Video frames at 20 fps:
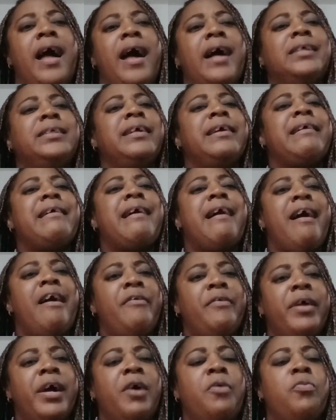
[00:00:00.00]
as a
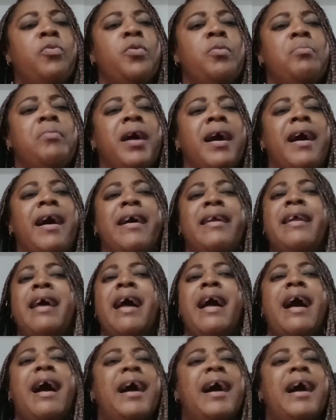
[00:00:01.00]
career woman,